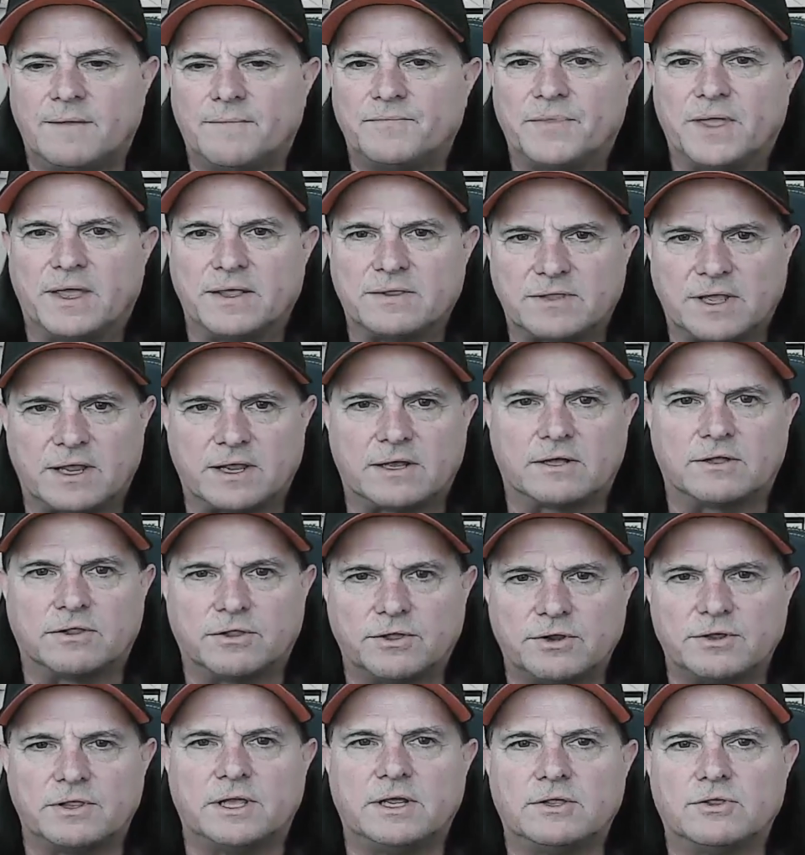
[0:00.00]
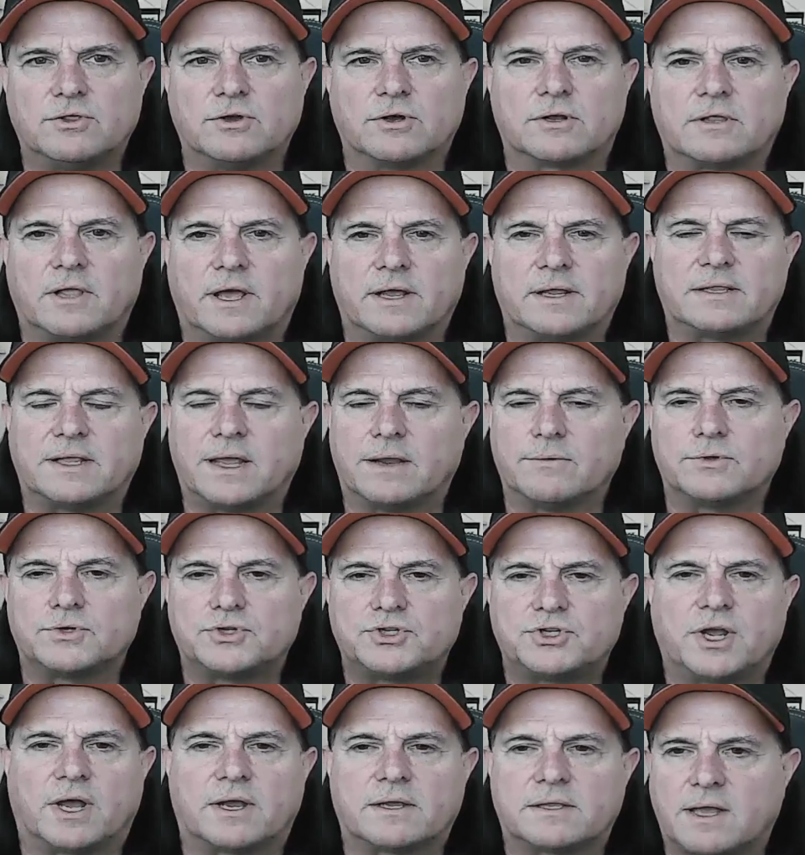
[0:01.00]
They clearly looked like they were
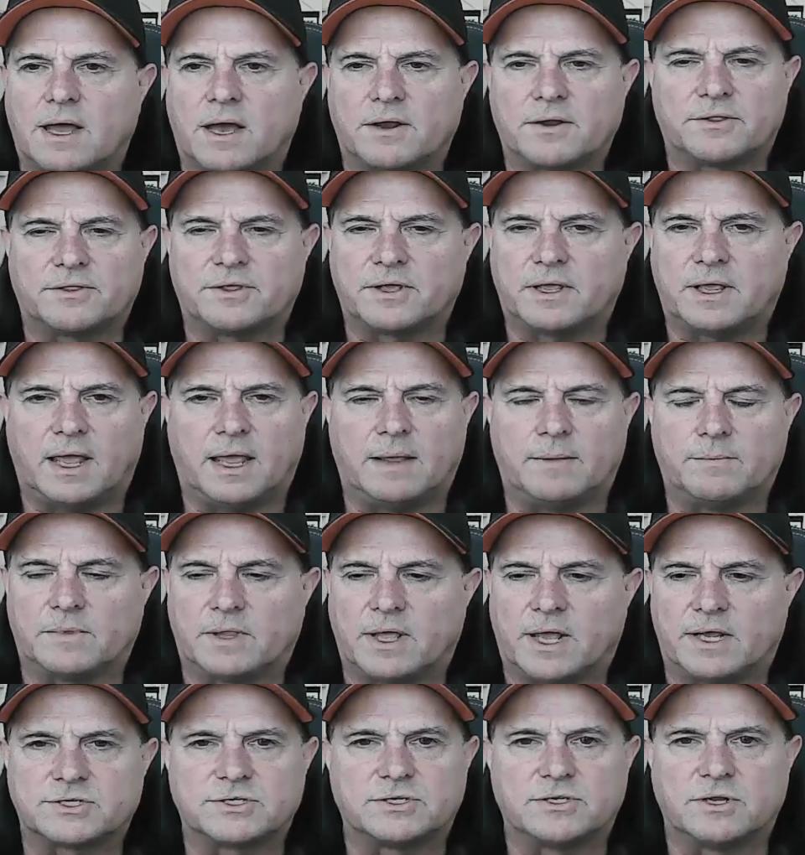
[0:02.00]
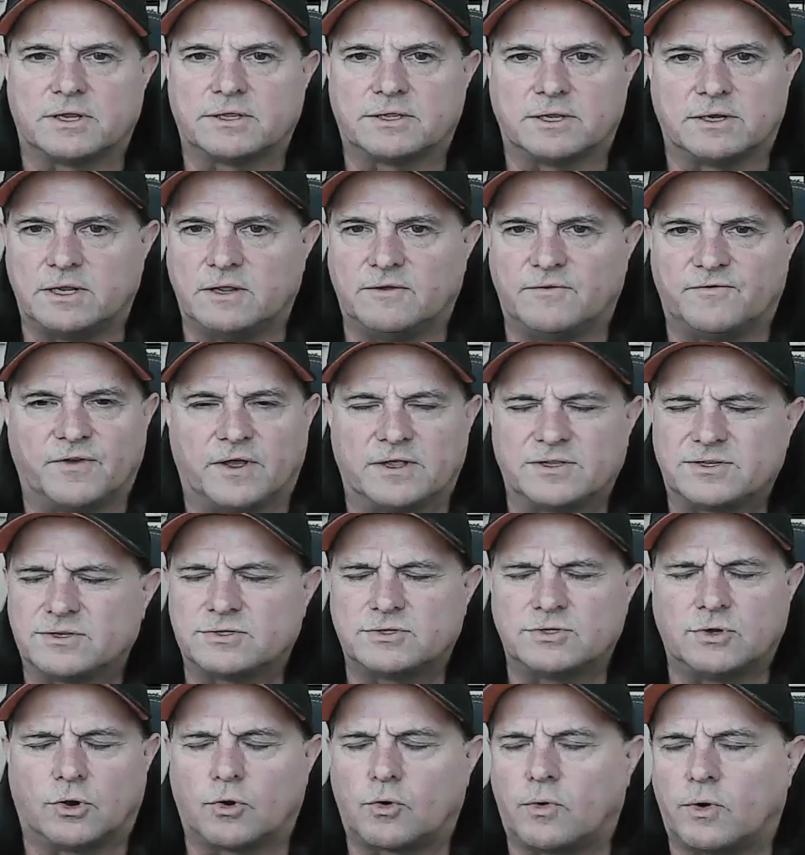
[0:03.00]
checked out of the game last night. The defense,
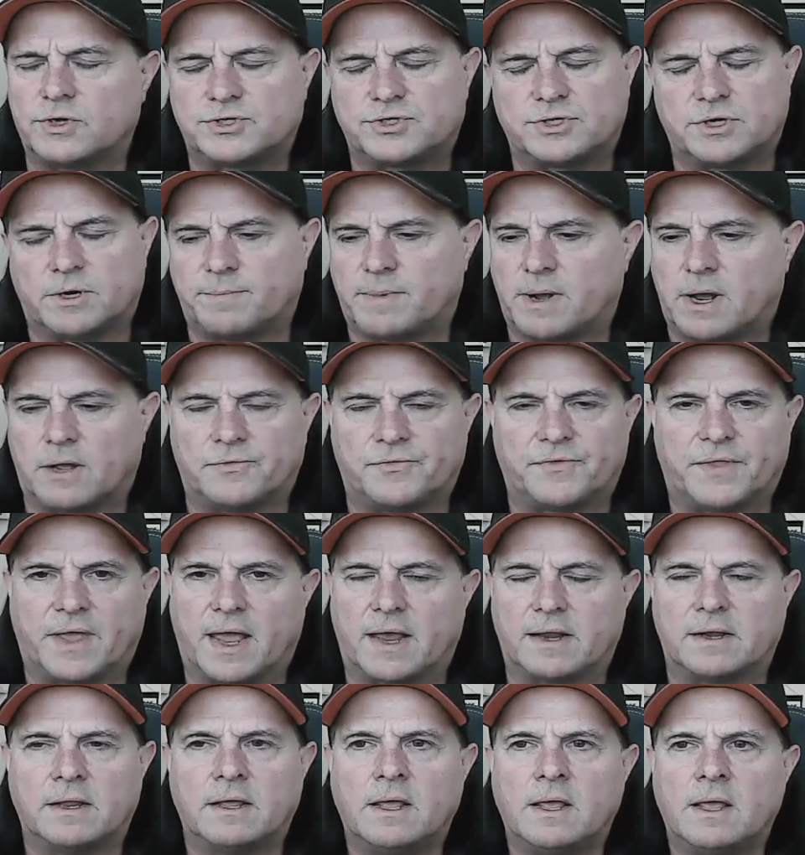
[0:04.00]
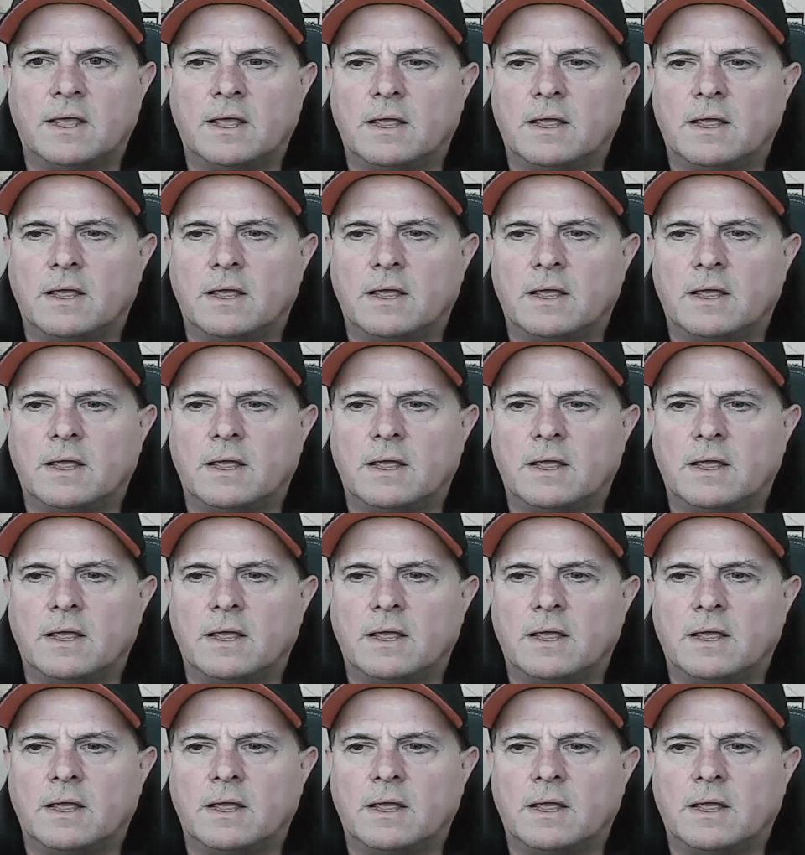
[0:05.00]
there's no question about that.